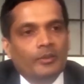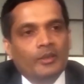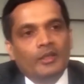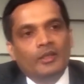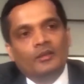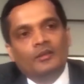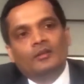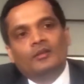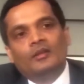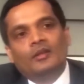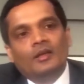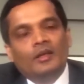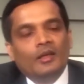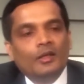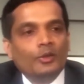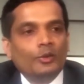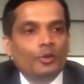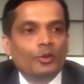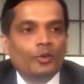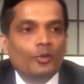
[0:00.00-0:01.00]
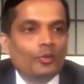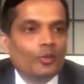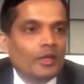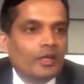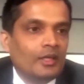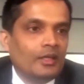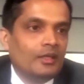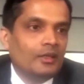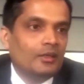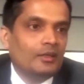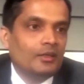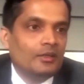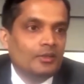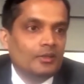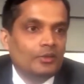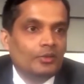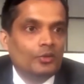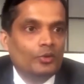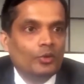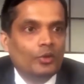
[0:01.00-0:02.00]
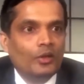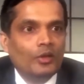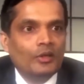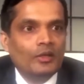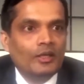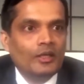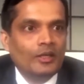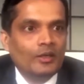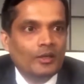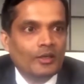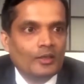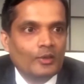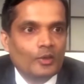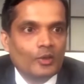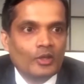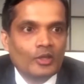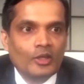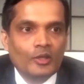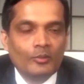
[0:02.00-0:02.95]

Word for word: how is back pain treated so like i said